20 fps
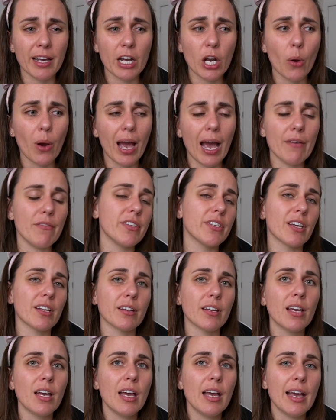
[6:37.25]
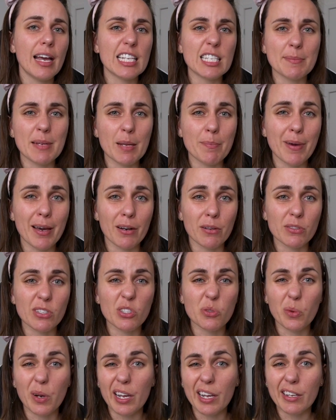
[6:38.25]
I know I haven't done as many battles
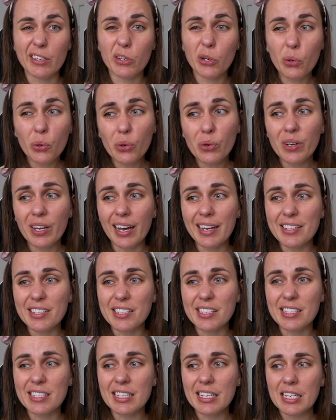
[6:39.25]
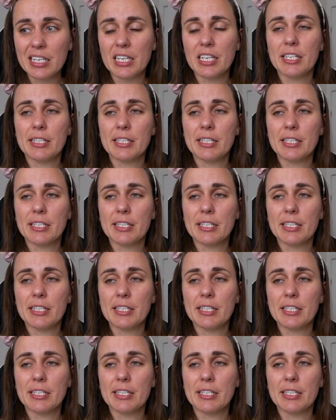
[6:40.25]
as what I could. I just,